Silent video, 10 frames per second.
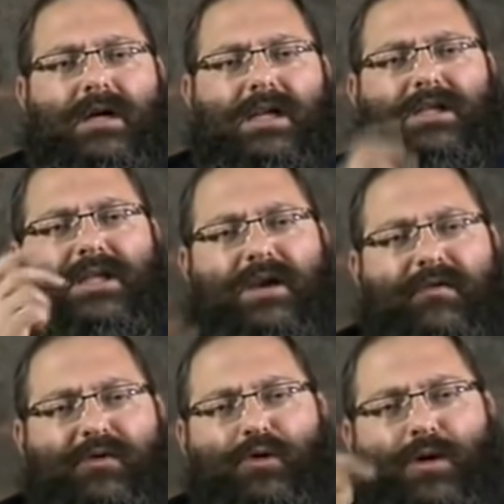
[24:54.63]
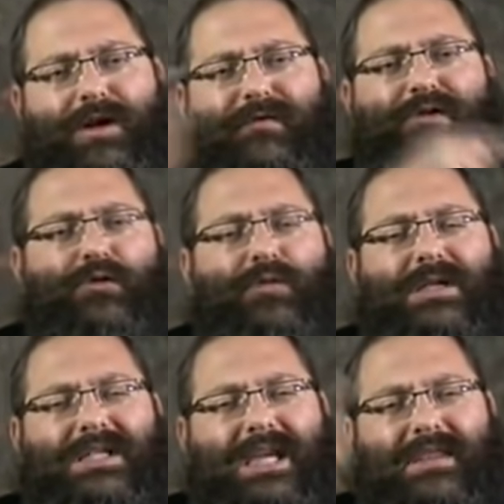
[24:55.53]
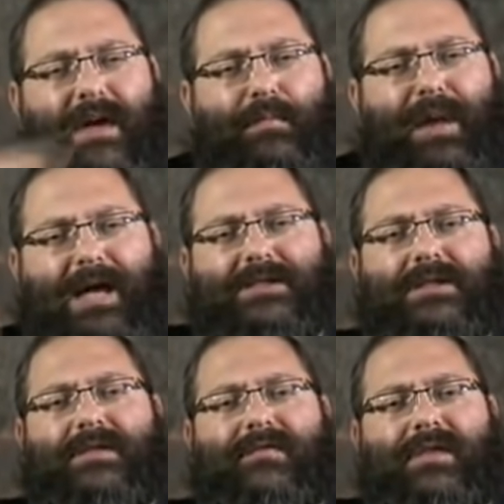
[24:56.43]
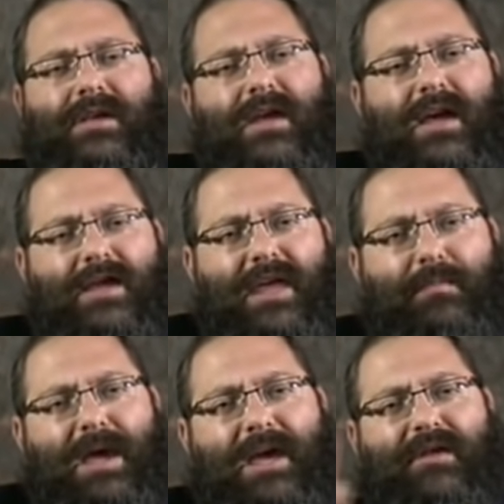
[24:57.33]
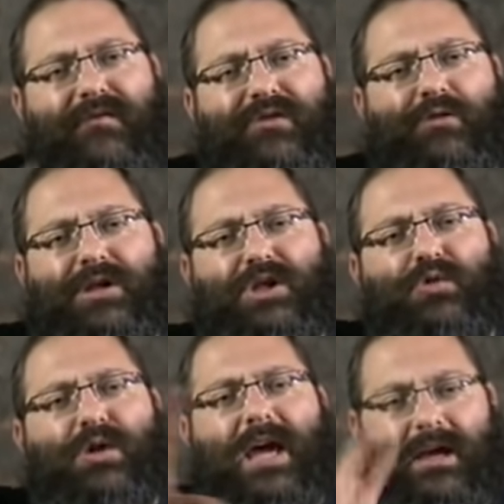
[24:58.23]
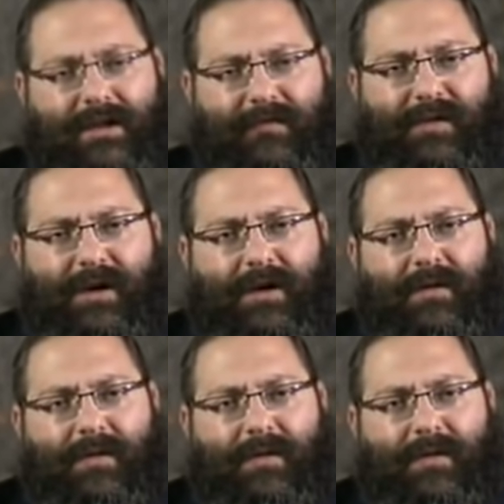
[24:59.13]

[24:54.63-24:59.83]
Instead of you influencing them positively, they may influence you negatively.